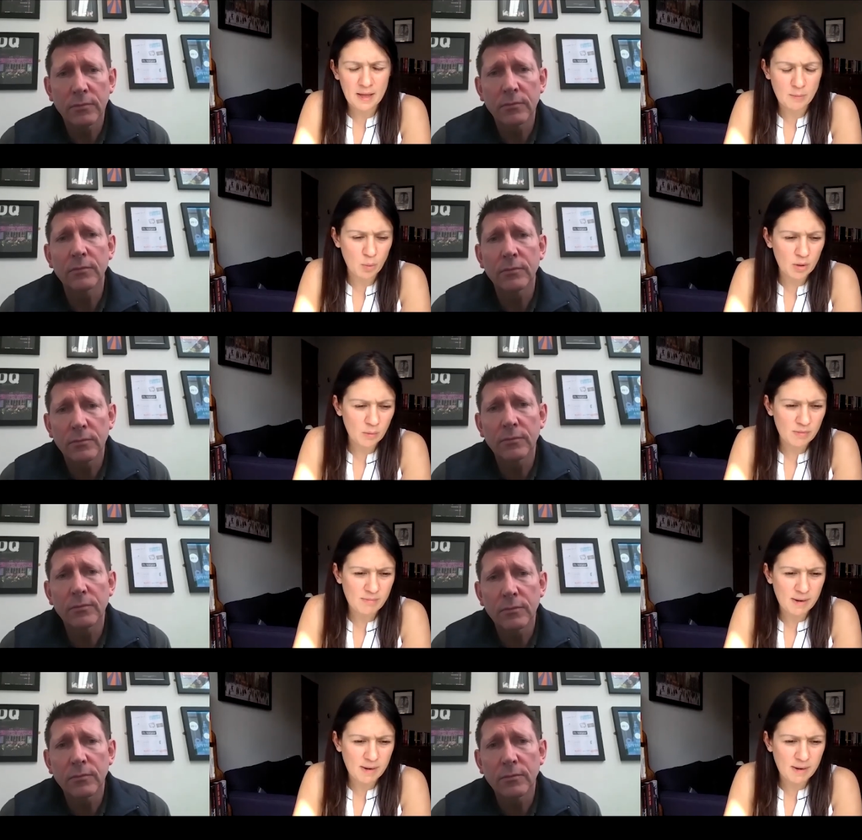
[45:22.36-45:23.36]
Speaker 1: and worked with
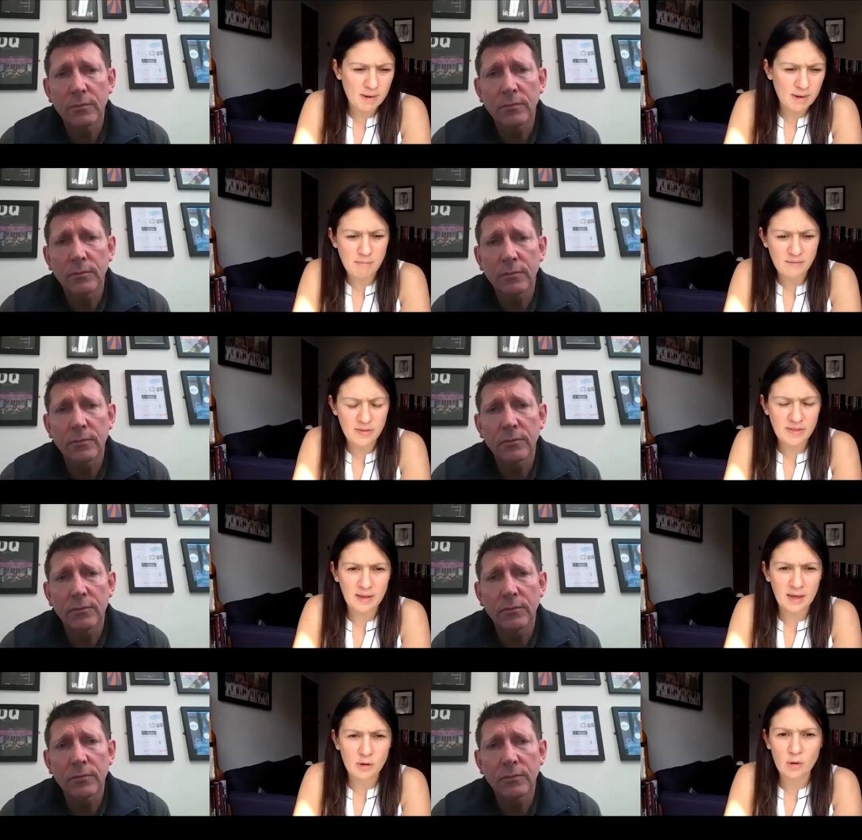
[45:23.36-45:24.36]
many members of his
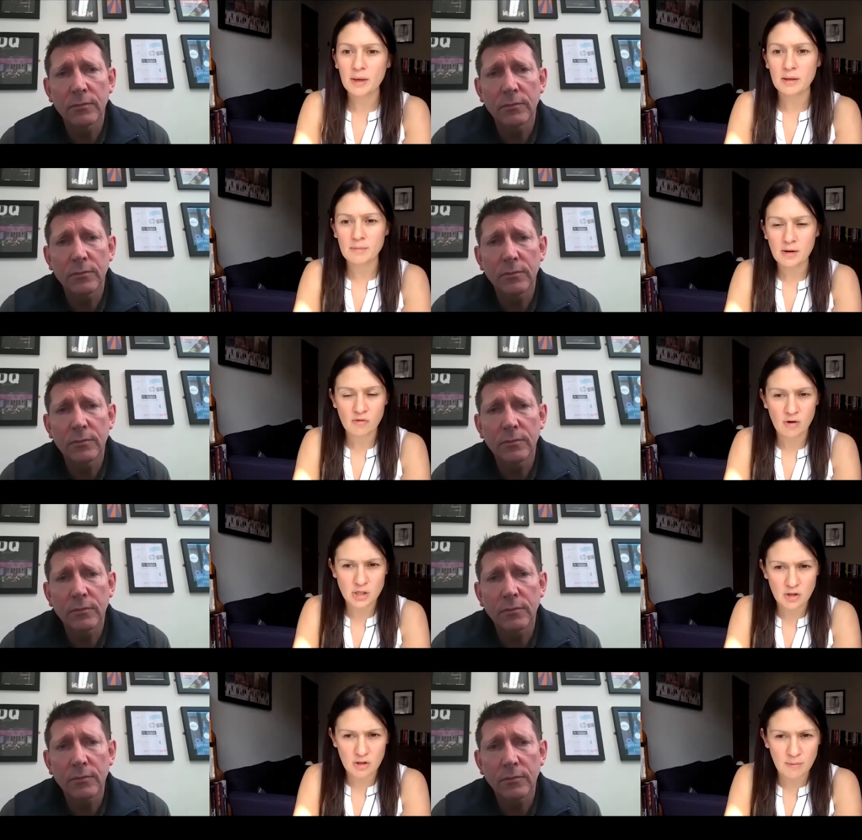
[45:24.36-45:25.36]
incoming
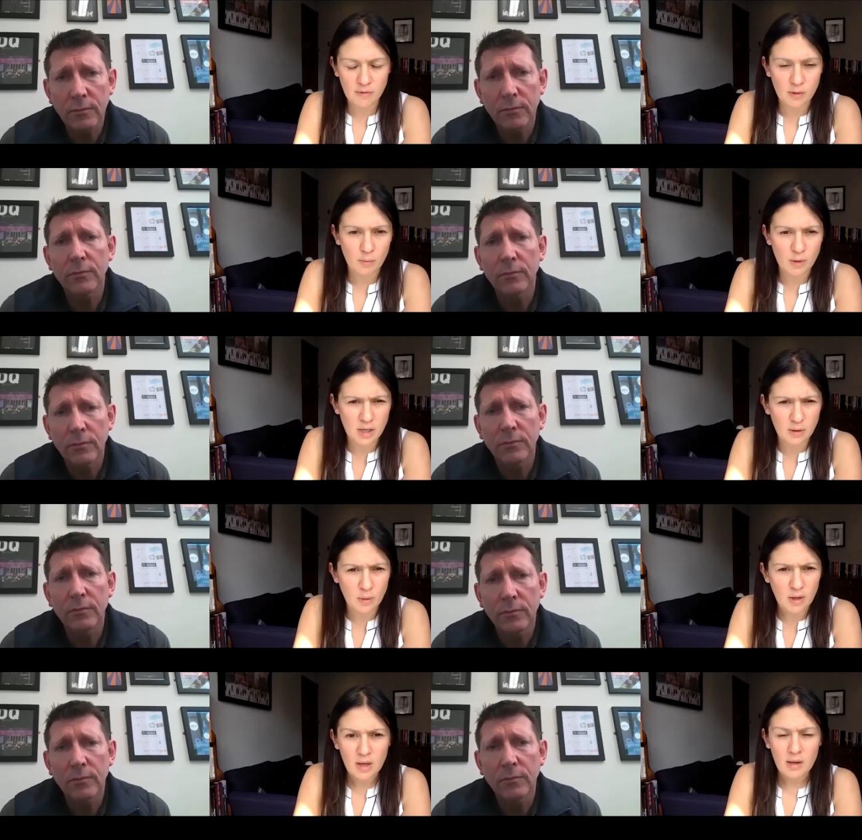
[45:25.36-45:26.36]
administration, some of whom we knew
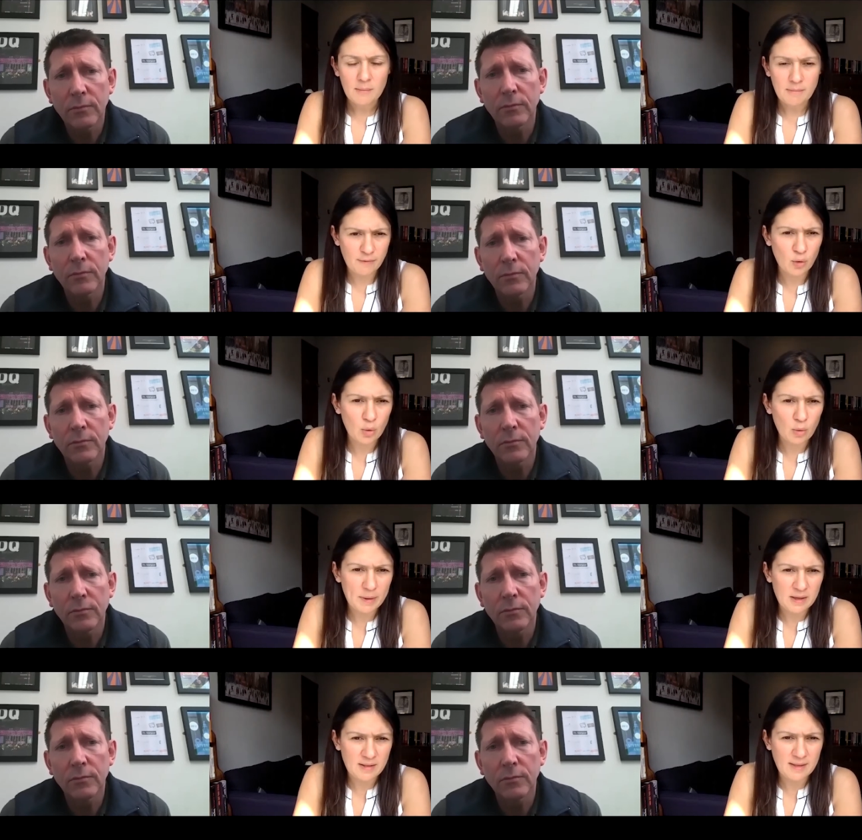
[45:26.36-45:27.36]
before
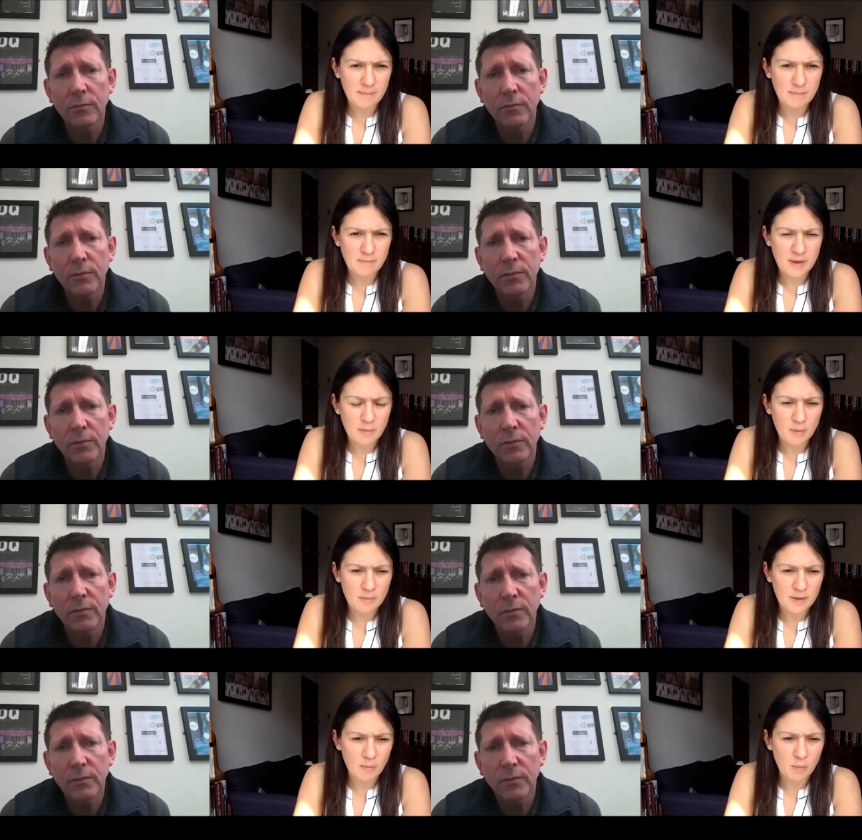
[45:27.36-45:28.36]
because they they were
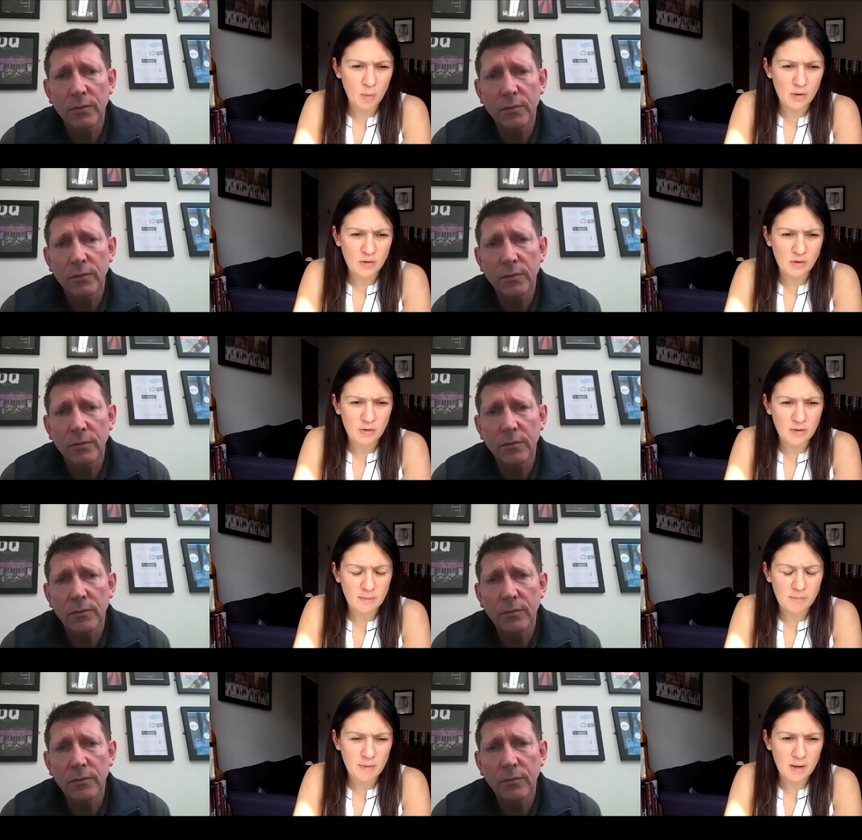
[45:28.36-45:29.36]
they worked under
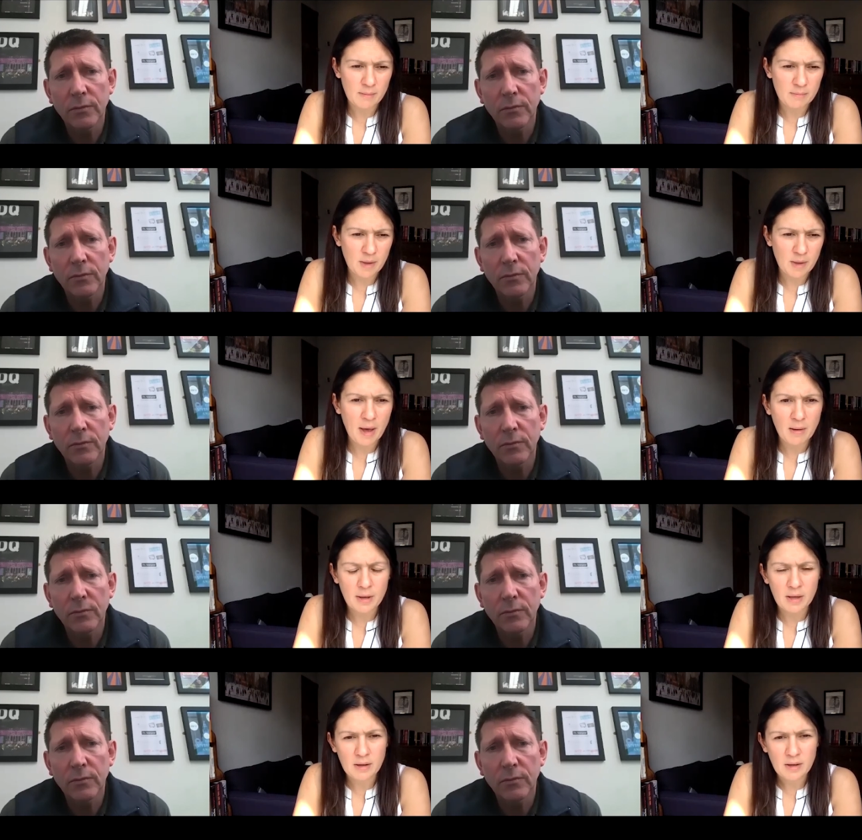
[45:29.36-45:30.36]
the um,
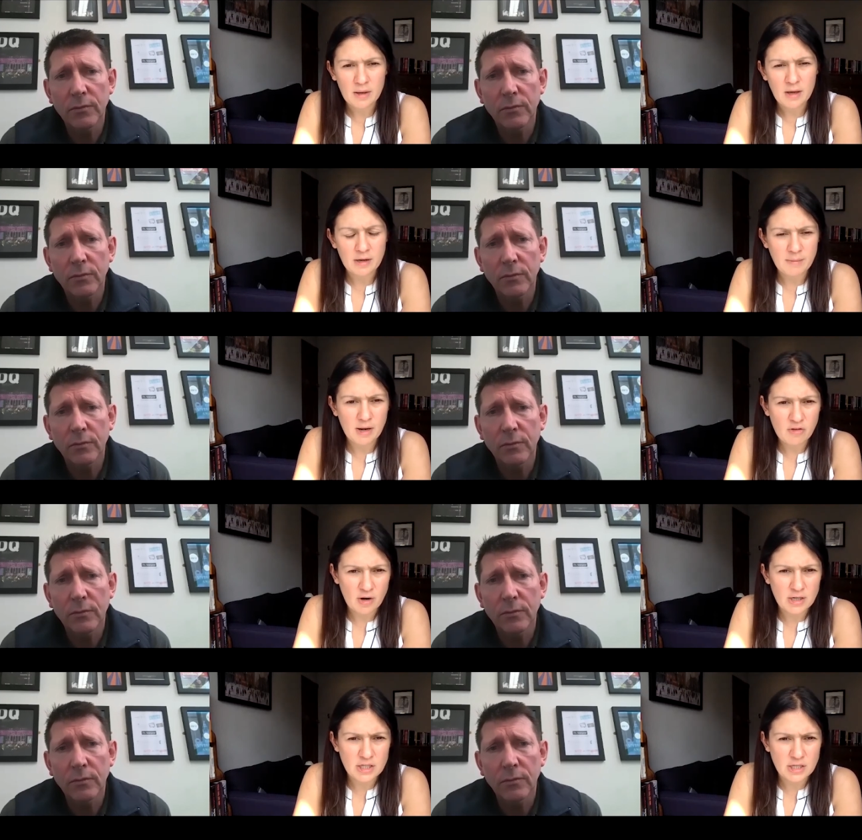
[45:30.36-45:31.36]
Obama
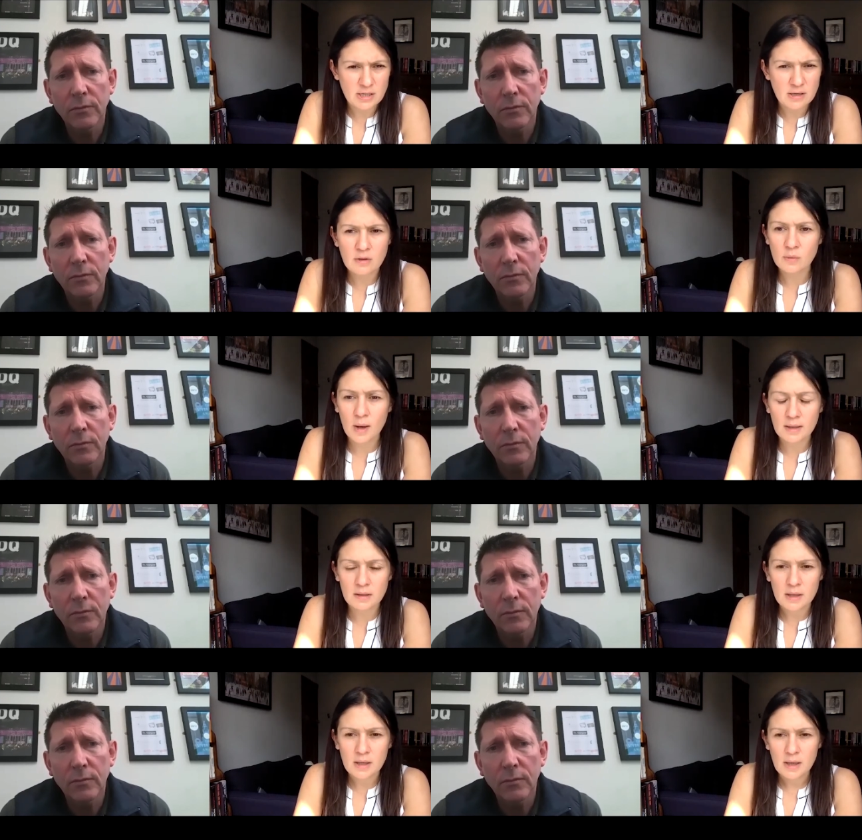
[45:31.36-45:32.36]
administration as
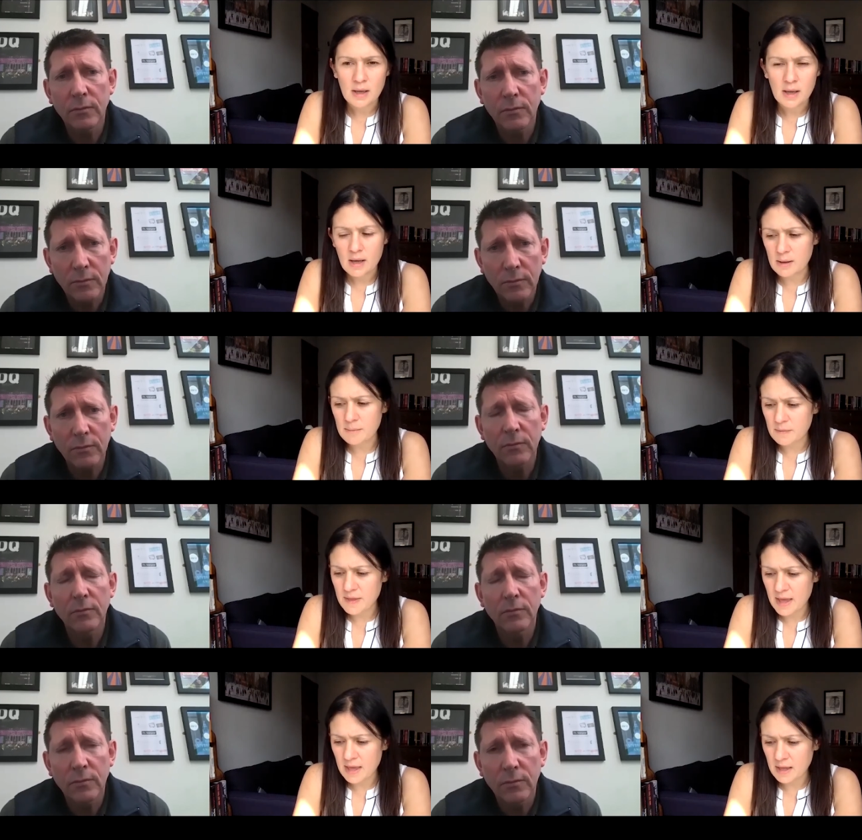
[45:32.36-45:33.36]
well. Um,
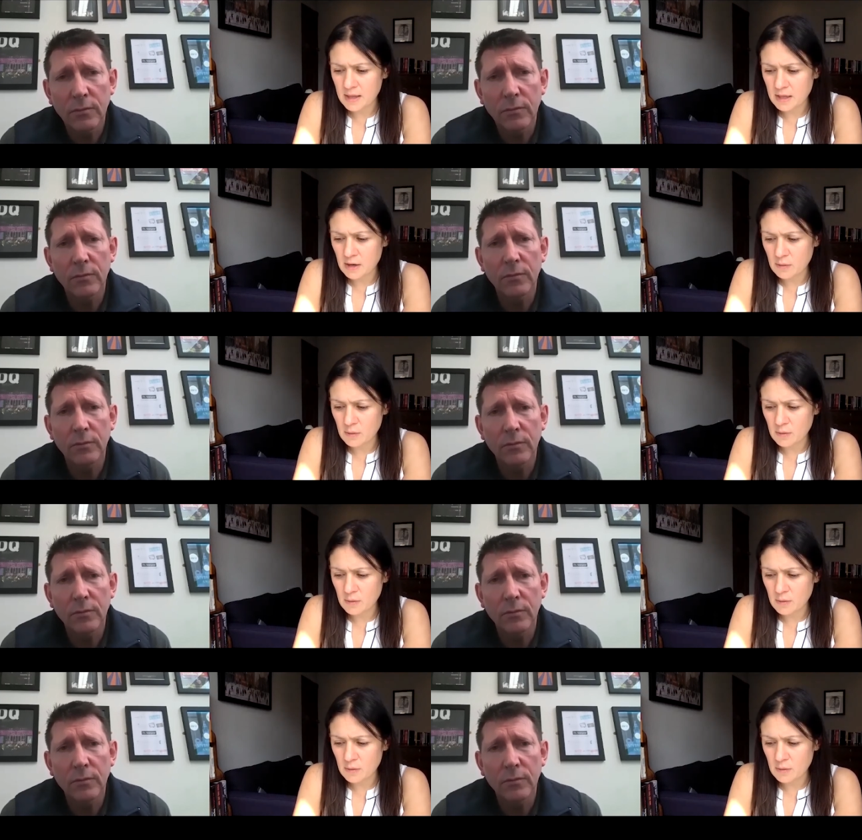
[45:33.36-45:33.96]
they, you know,